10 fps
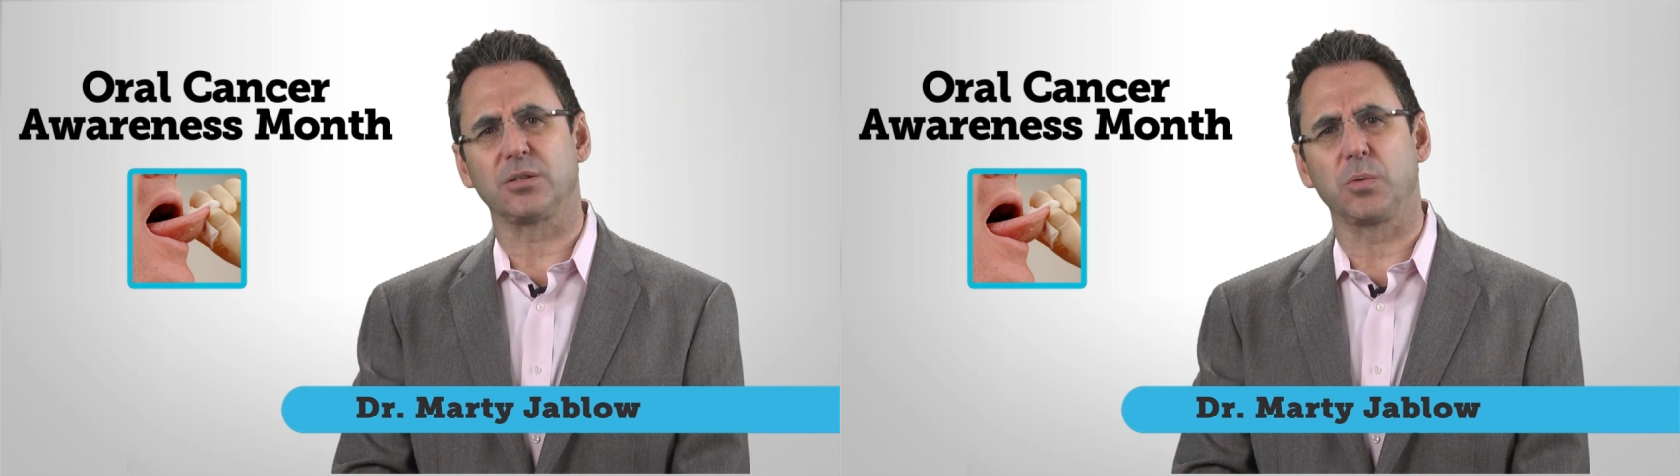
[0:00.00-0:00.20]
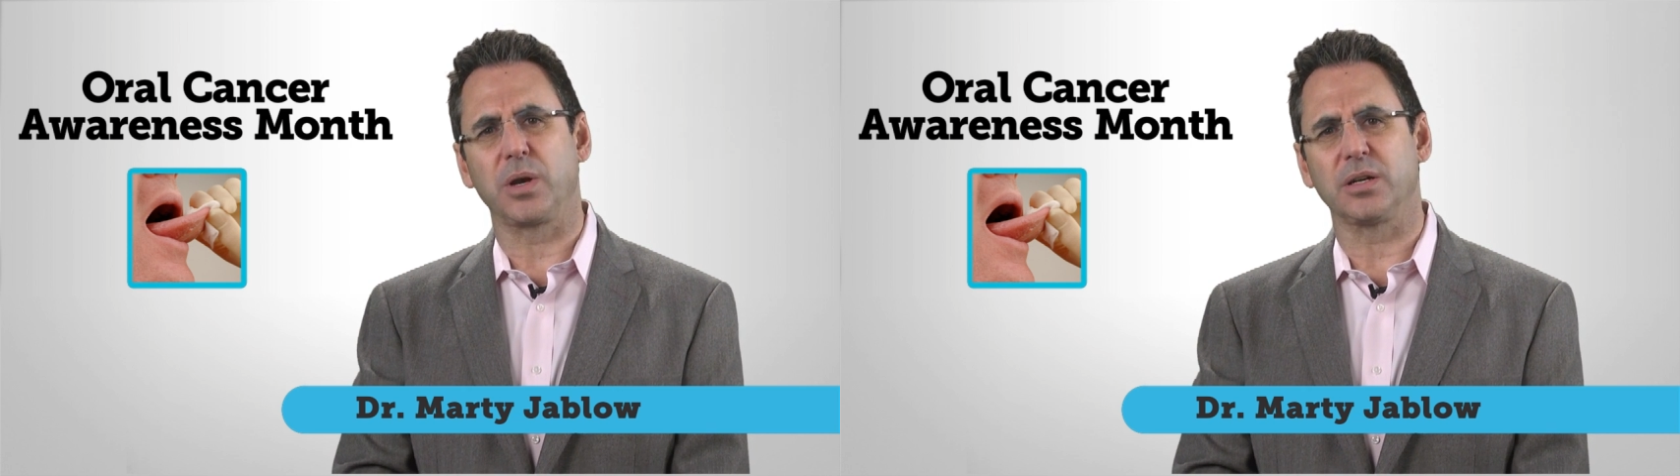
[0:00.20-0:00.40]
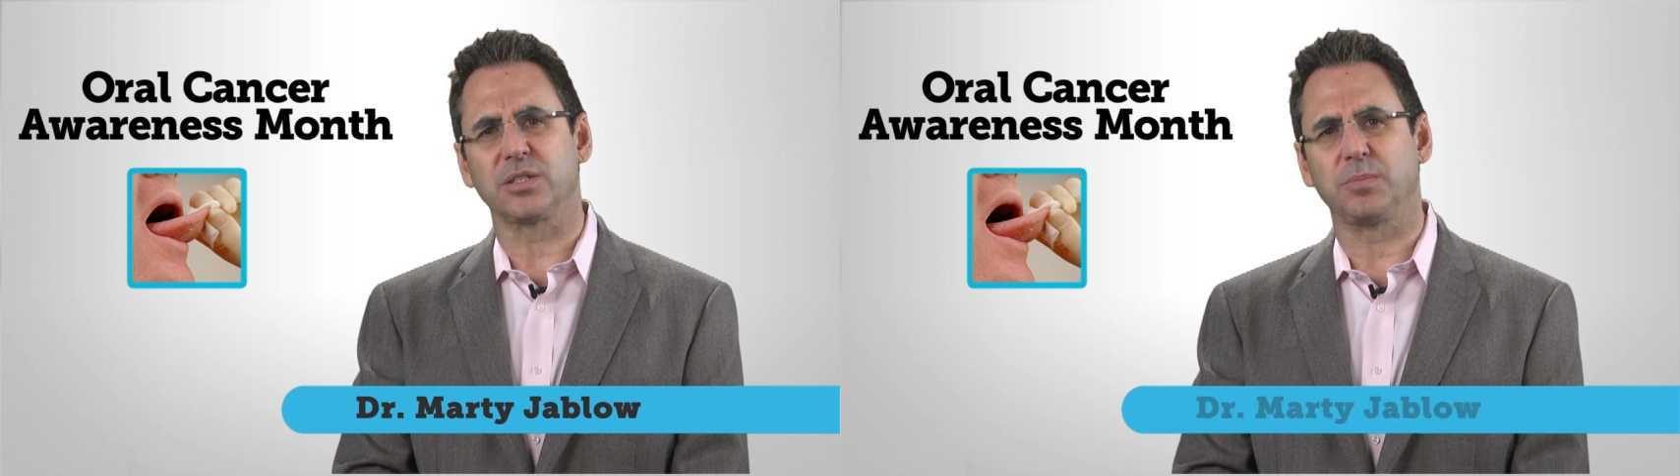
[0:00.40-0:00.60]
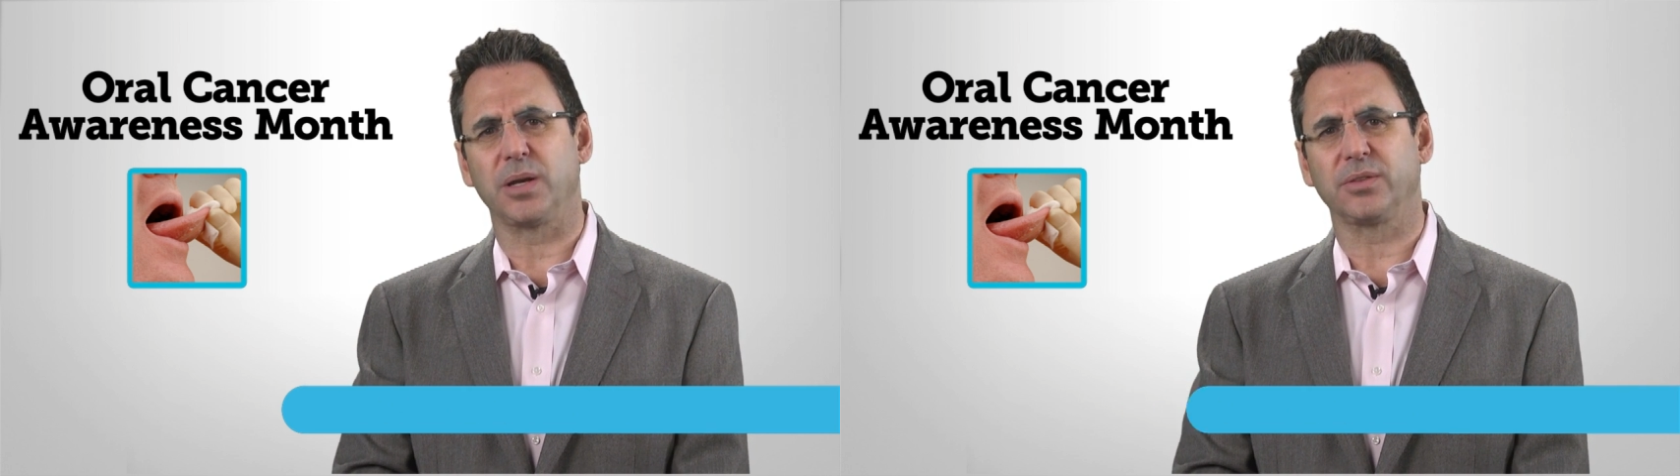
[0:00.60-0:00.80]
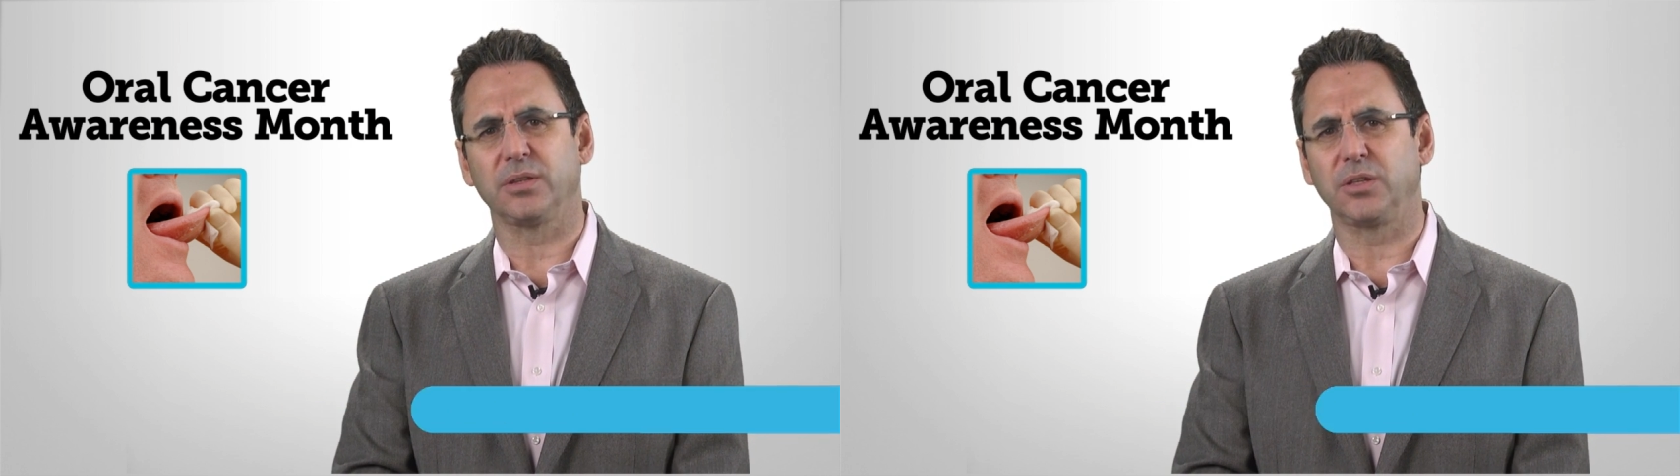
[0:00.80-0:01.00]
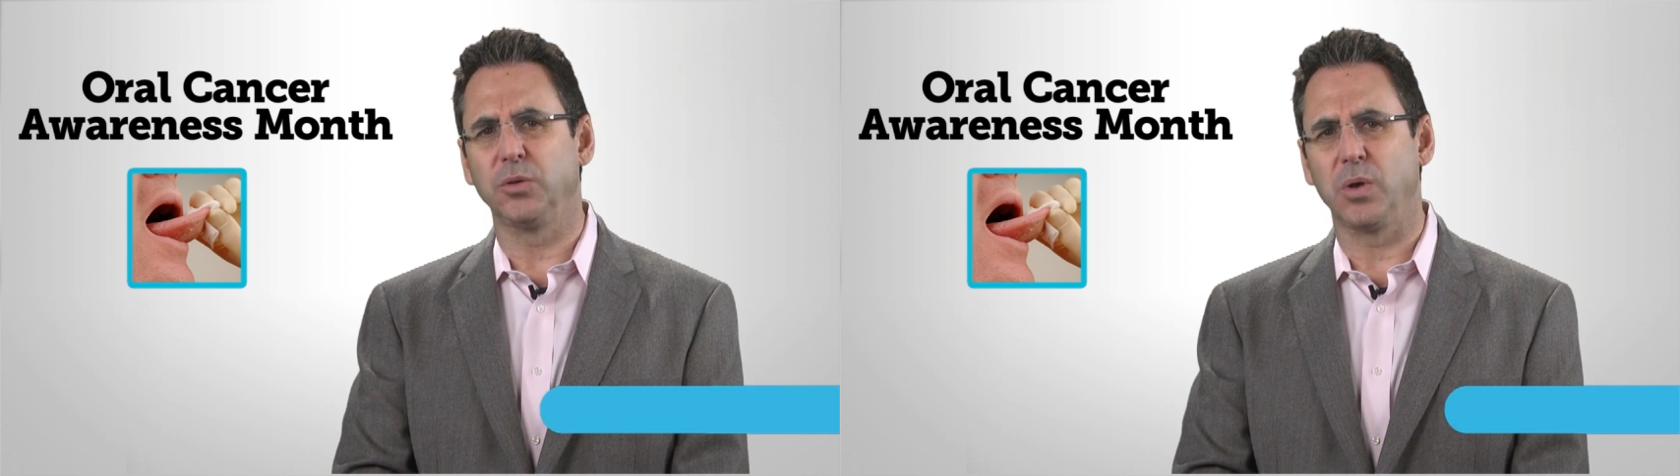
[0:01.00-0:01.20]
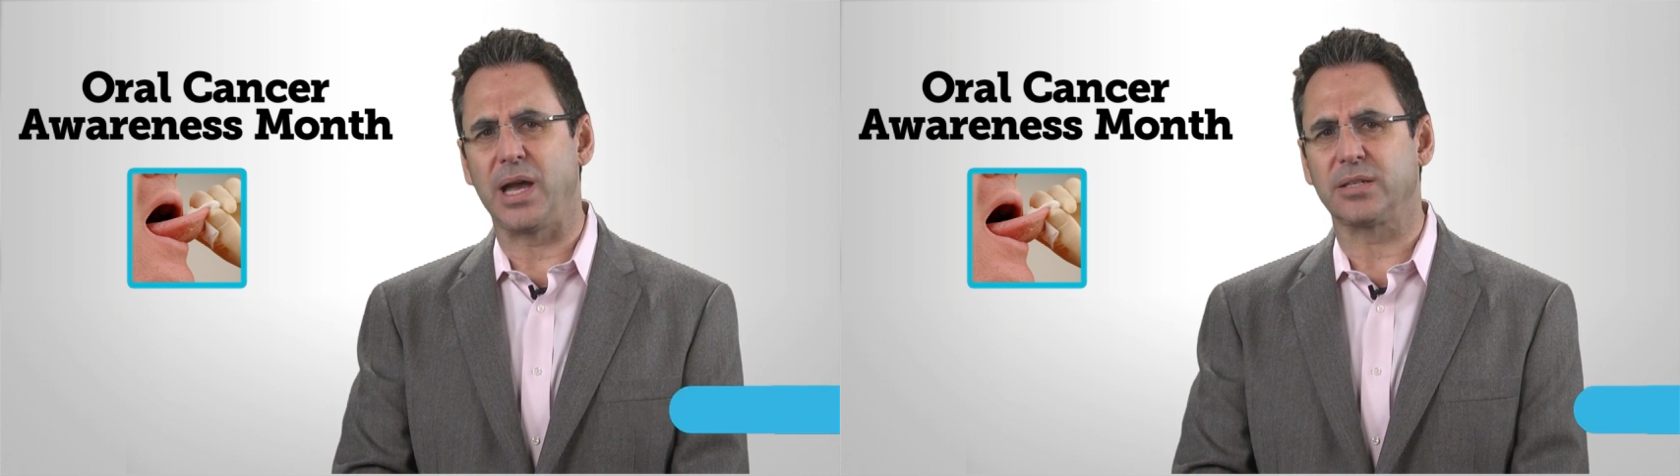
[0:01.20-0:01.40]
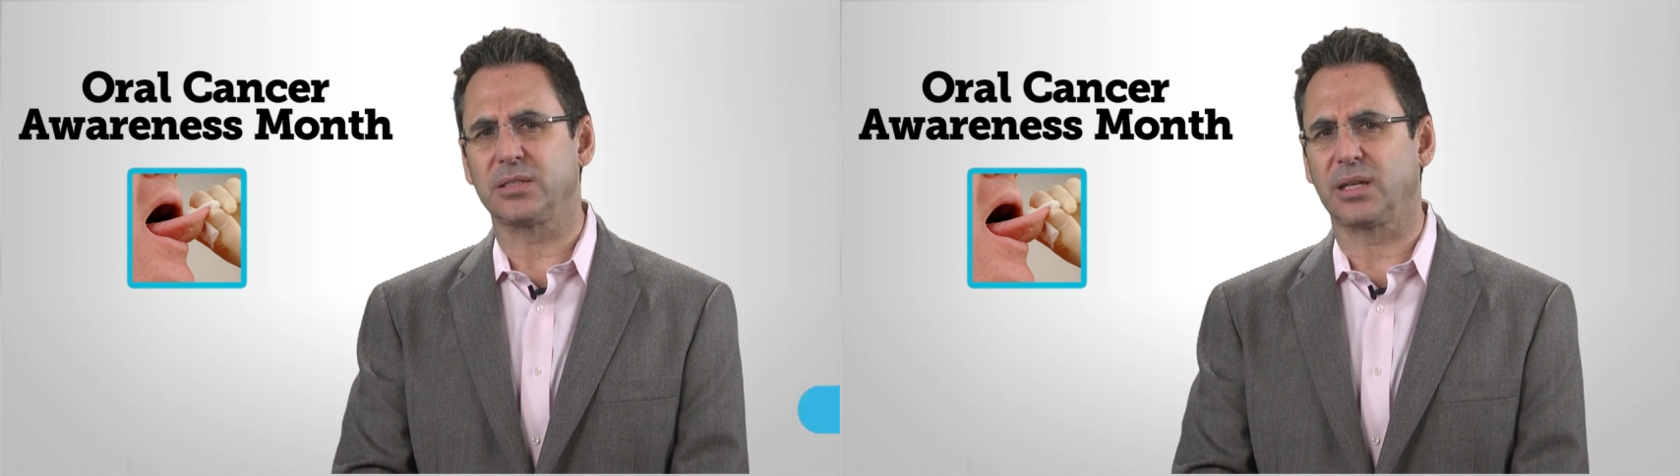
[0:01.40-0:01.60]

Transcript: Awareness Month in the US,